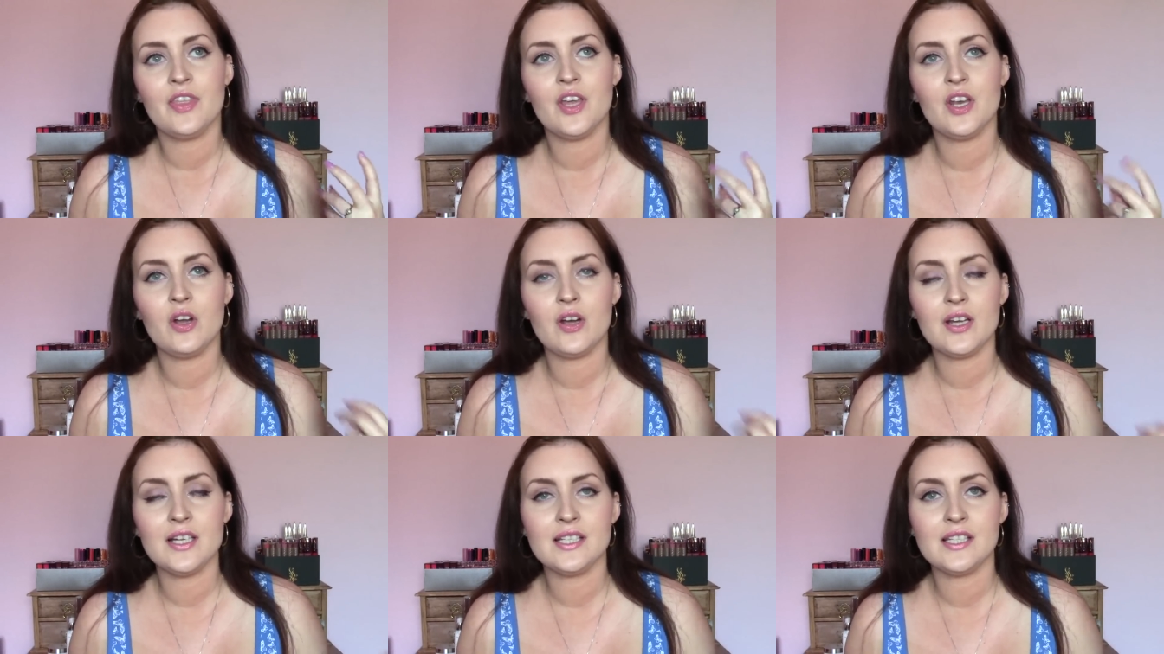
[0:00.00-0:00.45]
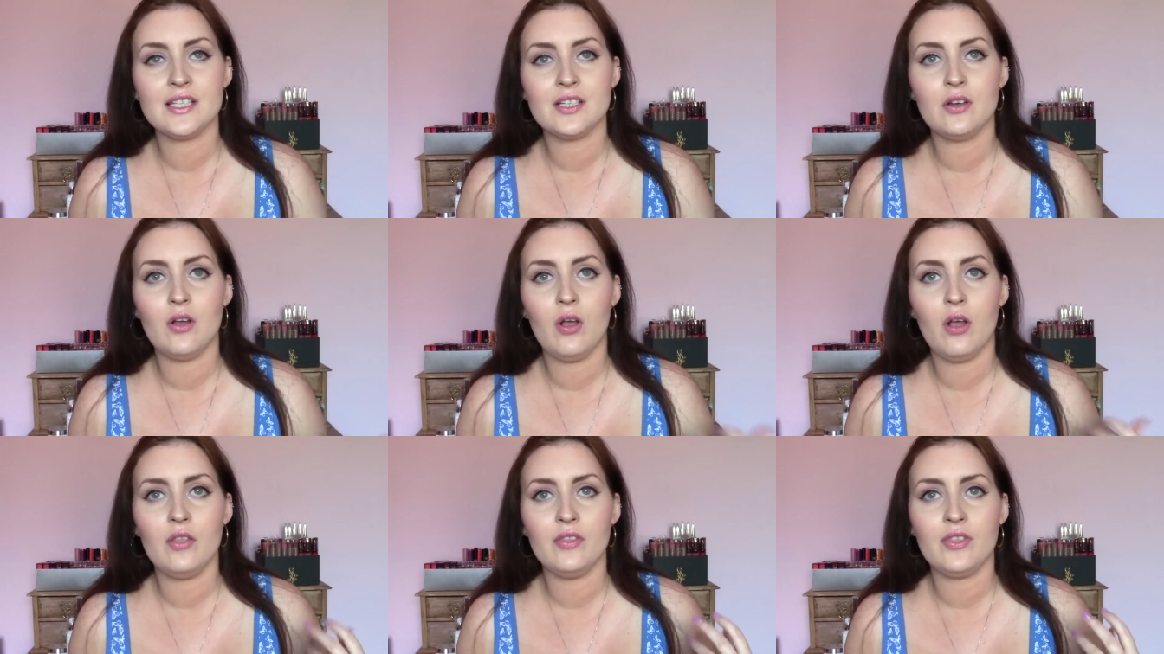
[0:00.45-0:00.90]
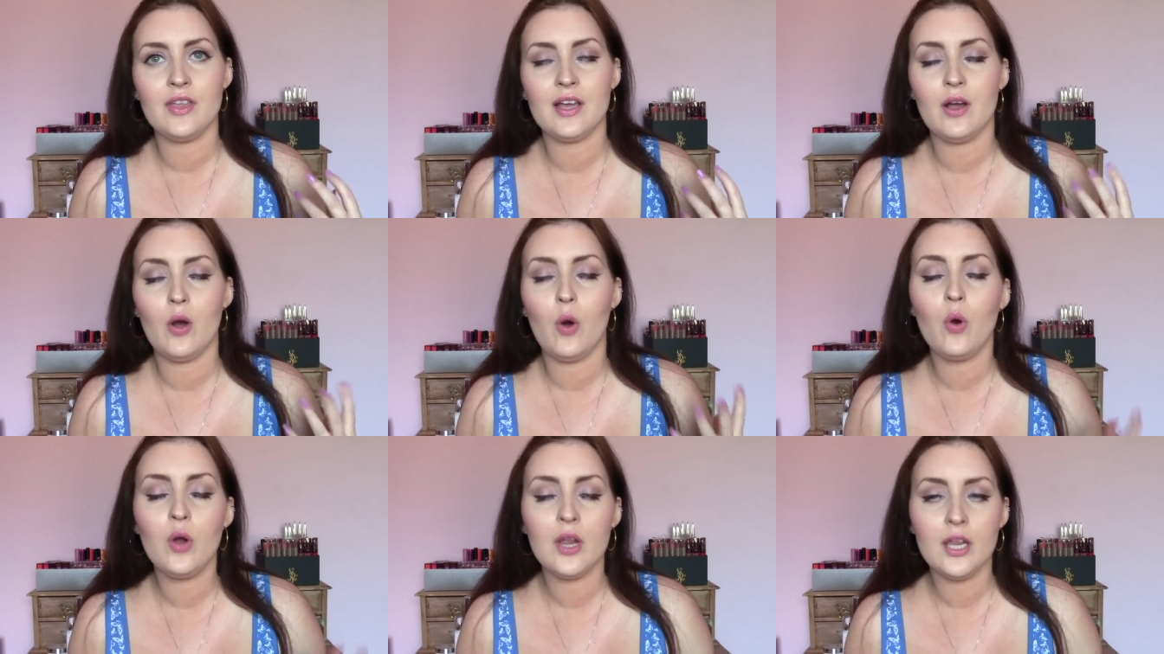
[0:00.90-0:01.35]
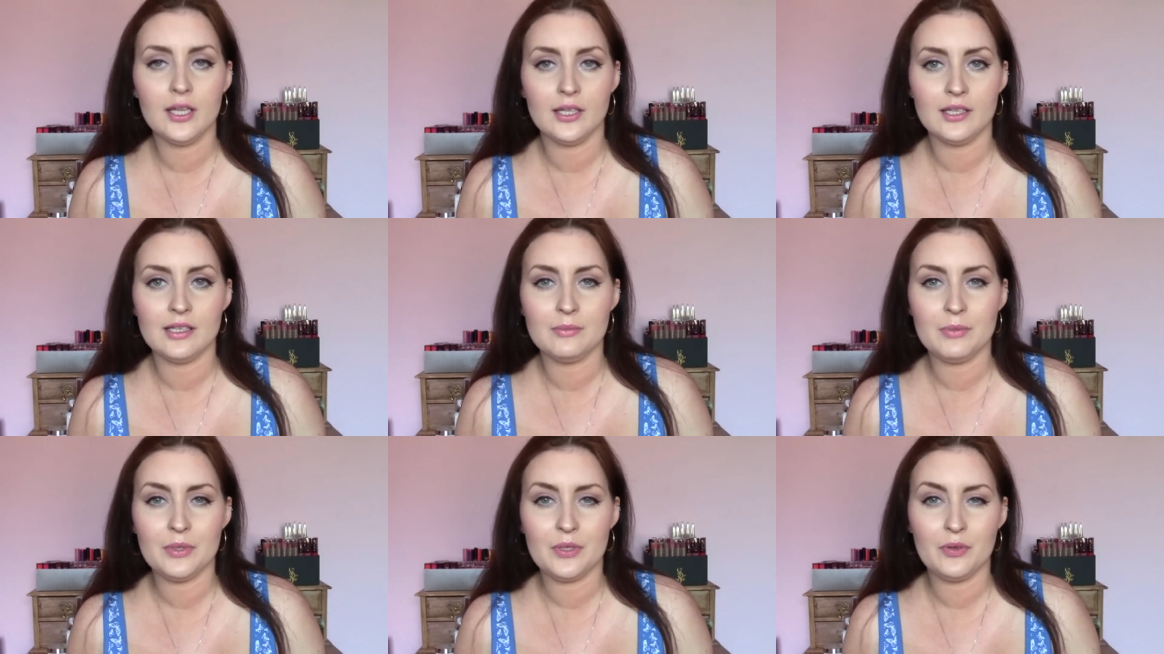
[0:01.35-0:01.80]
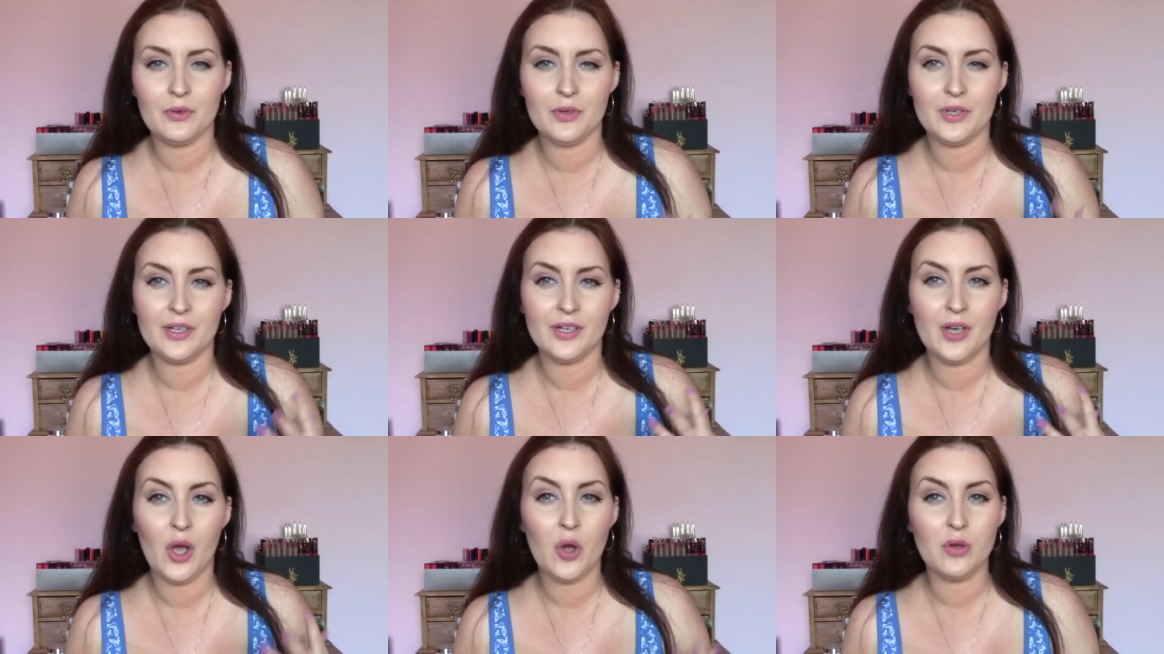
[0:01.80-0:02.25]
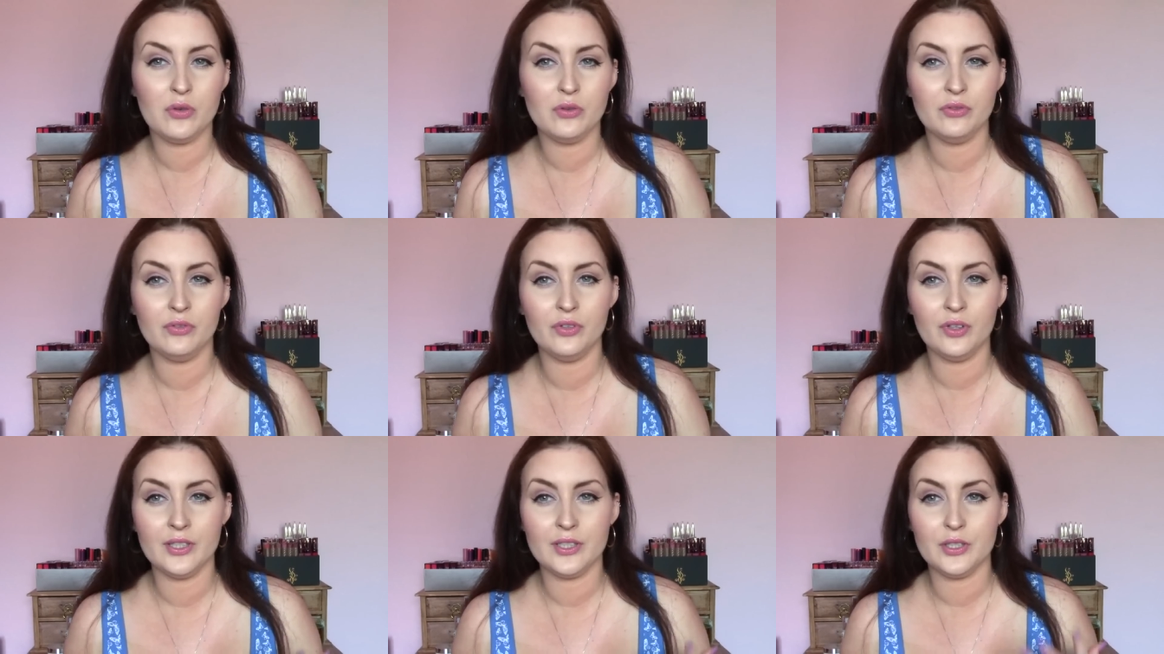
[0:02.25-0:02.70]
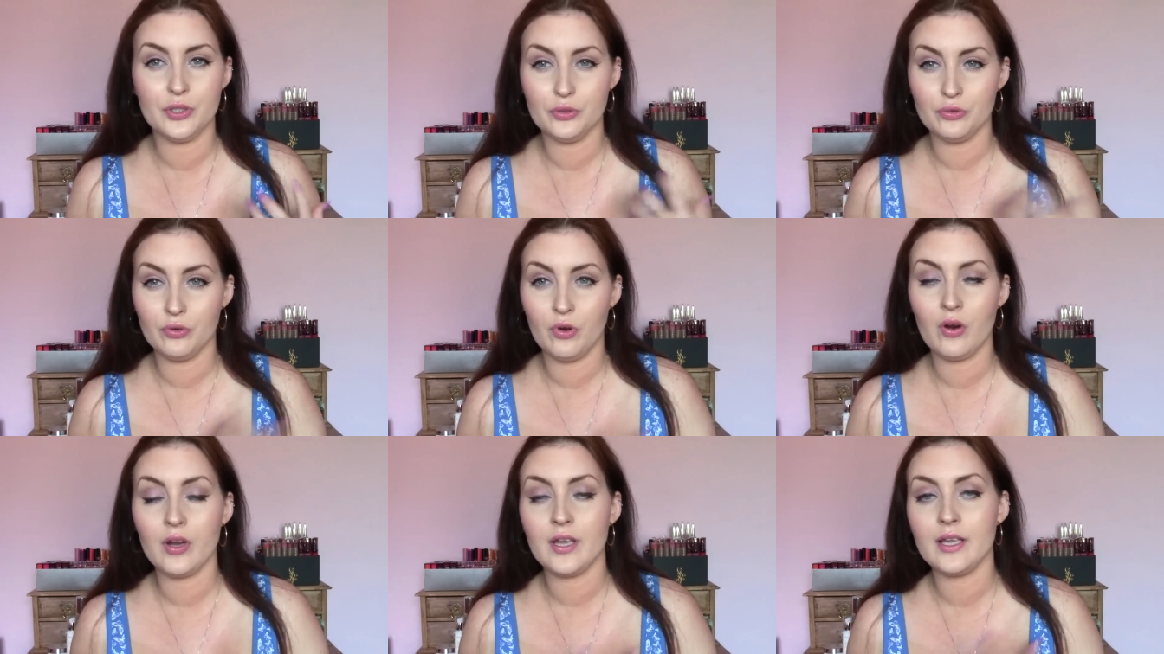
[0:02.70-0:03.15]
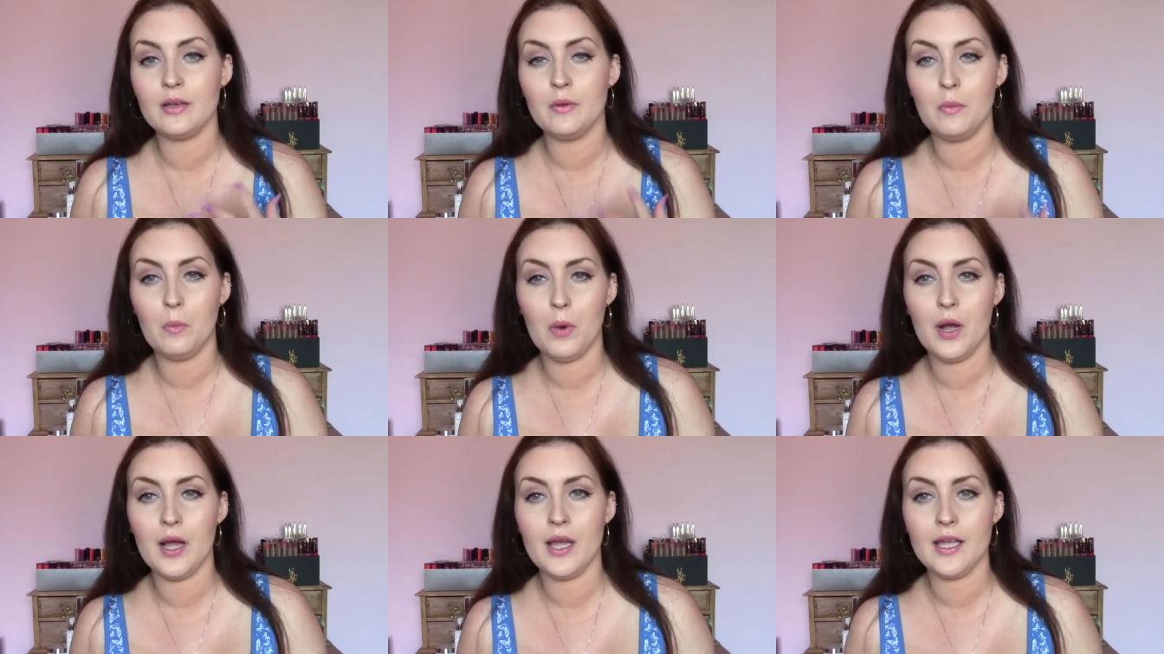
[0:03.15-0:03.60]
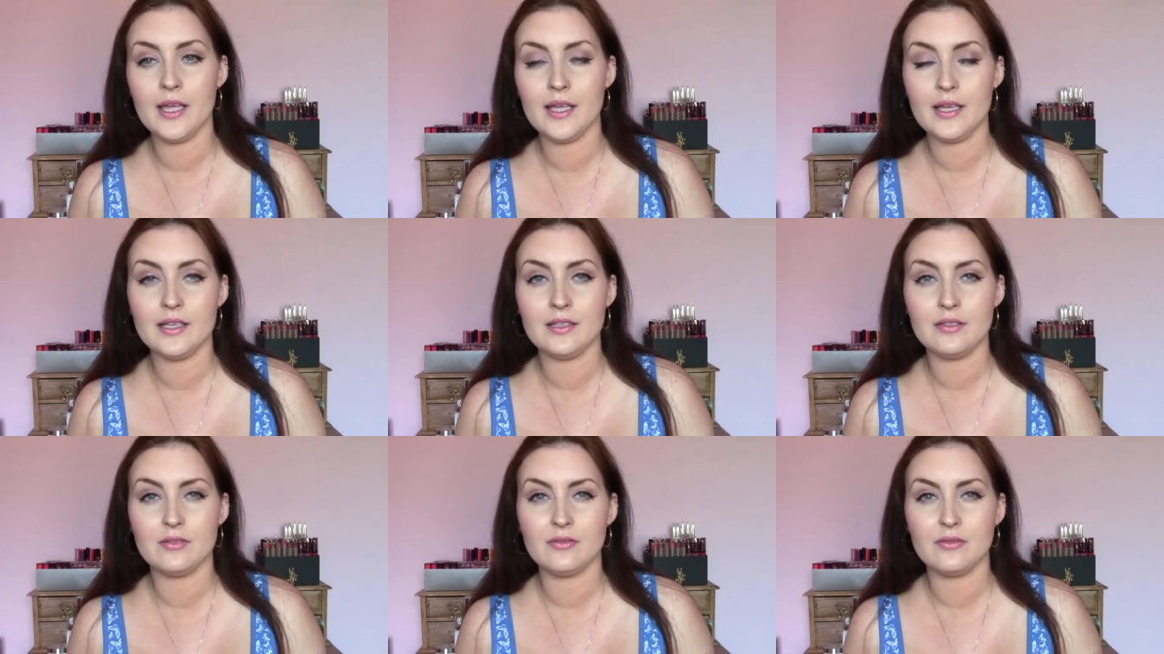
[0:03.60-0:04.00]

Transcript: they're nice and they're oily, but not in an overly drying way.